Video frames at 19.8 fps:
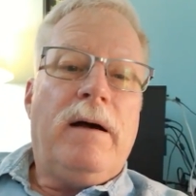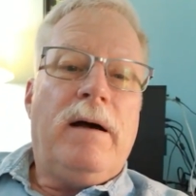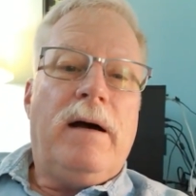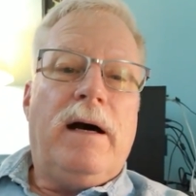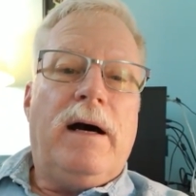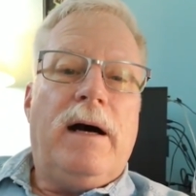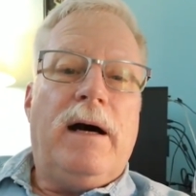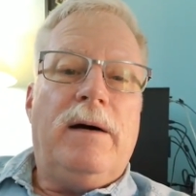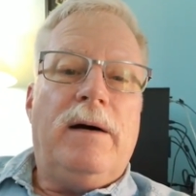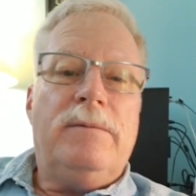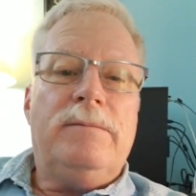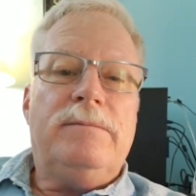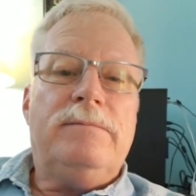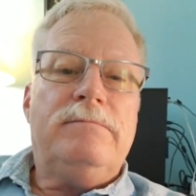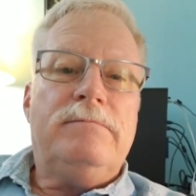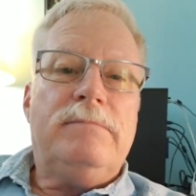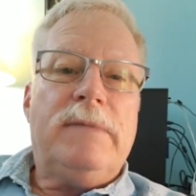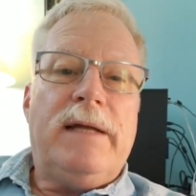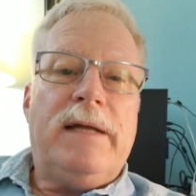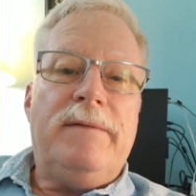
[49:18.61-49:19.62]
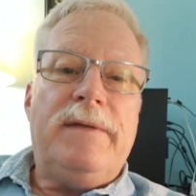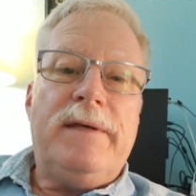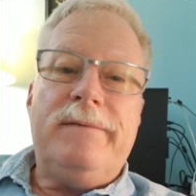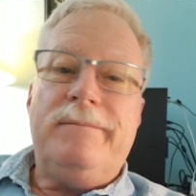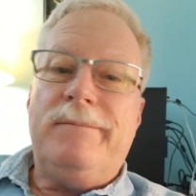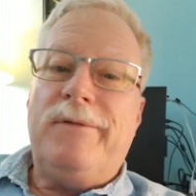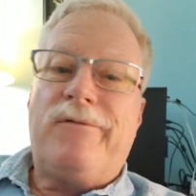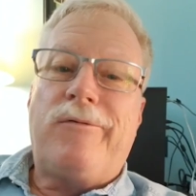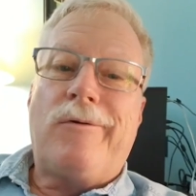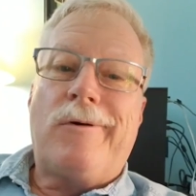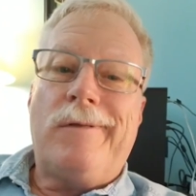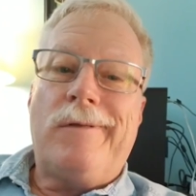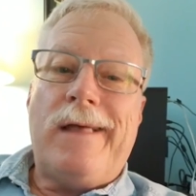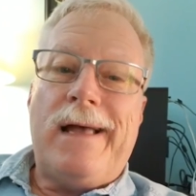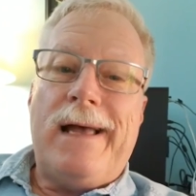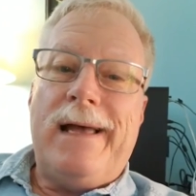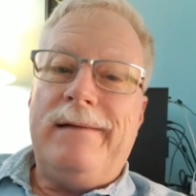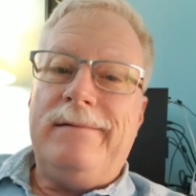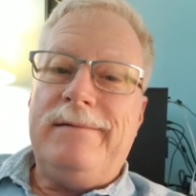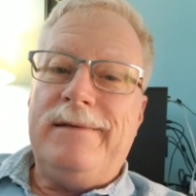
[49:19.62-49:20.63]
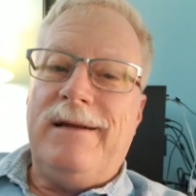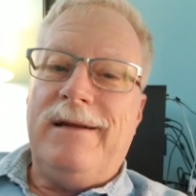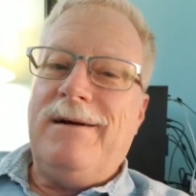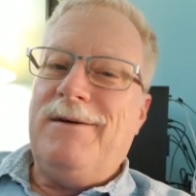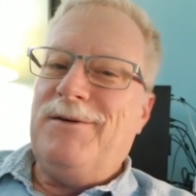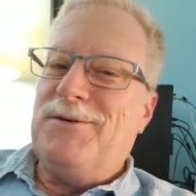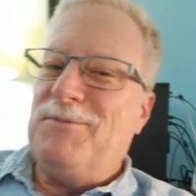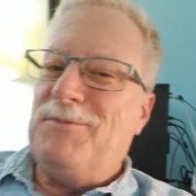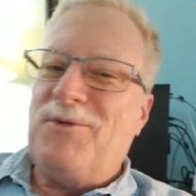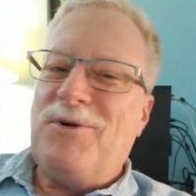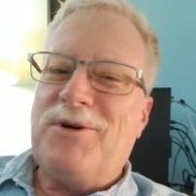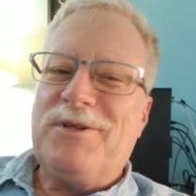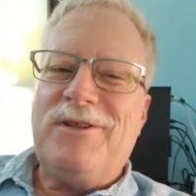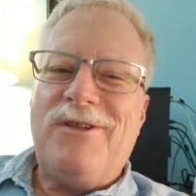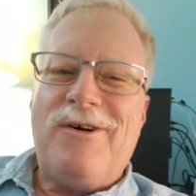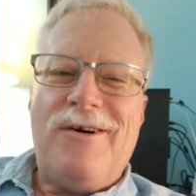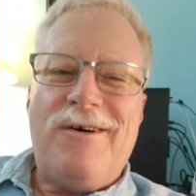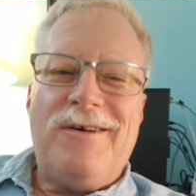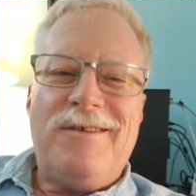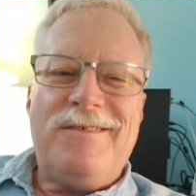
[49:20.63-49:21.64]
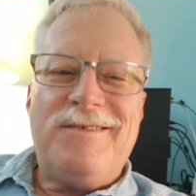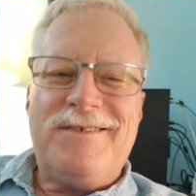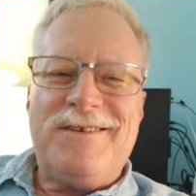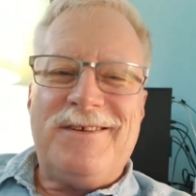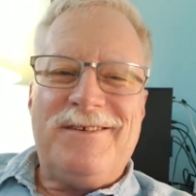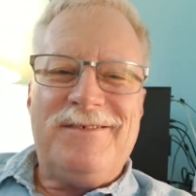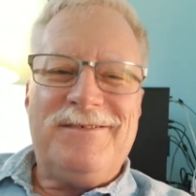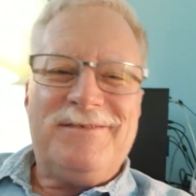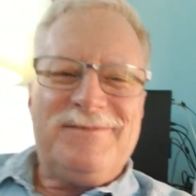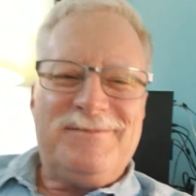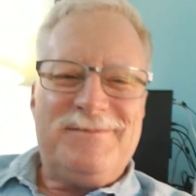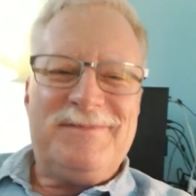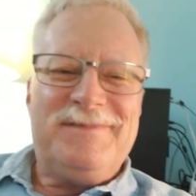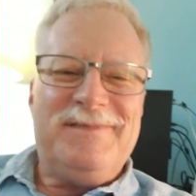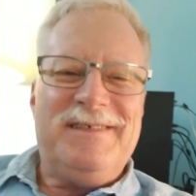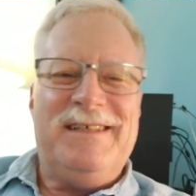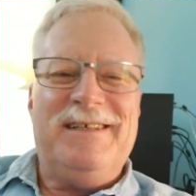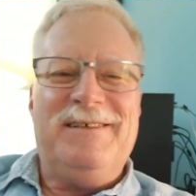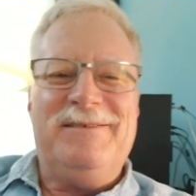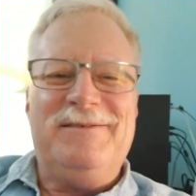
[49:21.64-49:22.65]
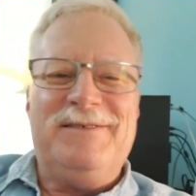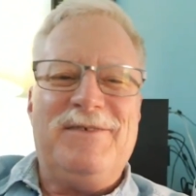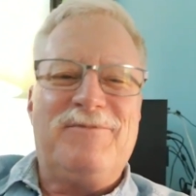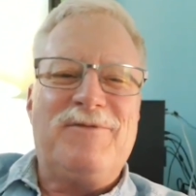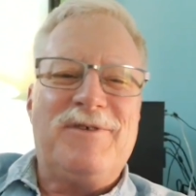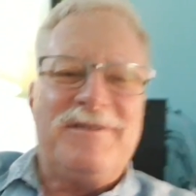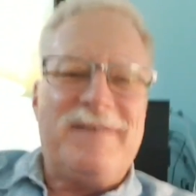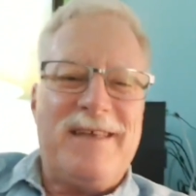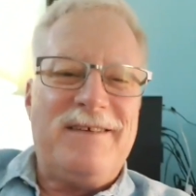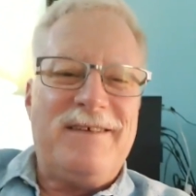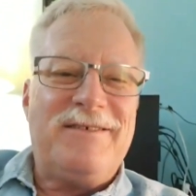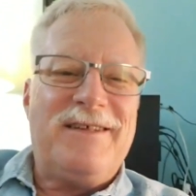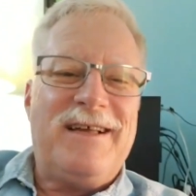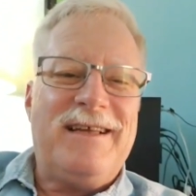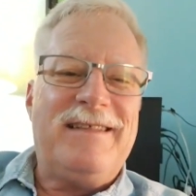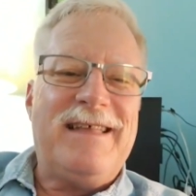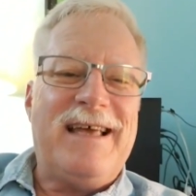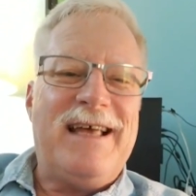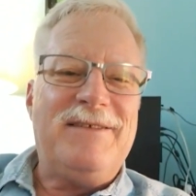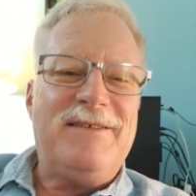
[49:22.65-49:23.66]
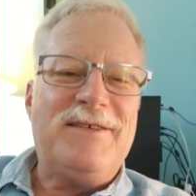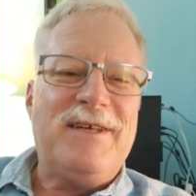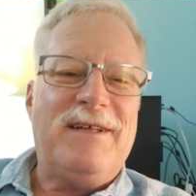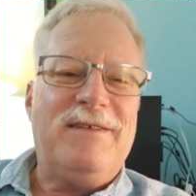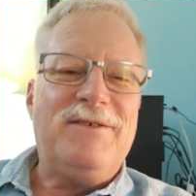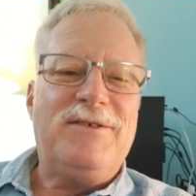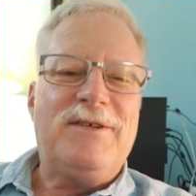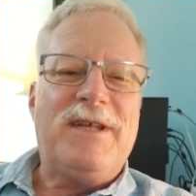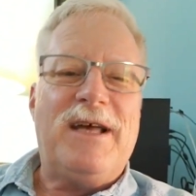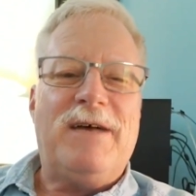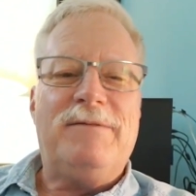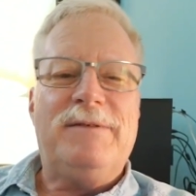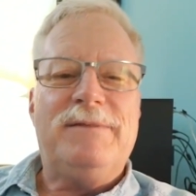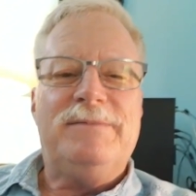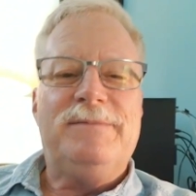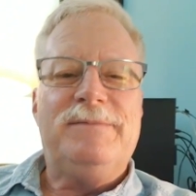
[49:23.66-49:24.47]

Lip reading: Uh, and then before that, I was mowing lawns and, different things like that, selling stuff.